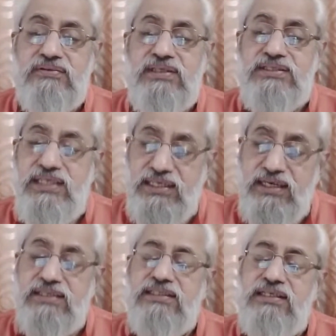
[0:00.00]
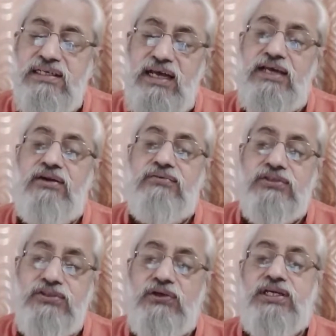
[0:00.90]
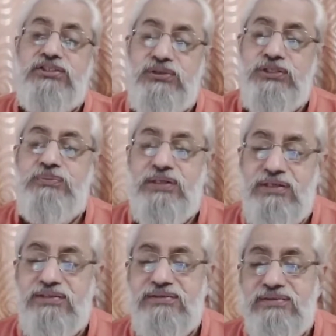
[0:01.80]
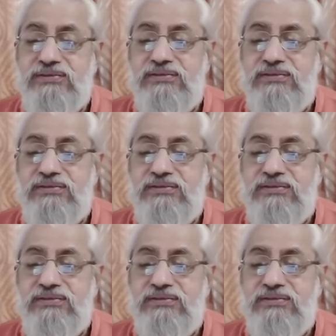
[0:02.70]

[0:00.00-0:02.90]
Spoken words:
The seeking is a denial of the sought, actually speaking.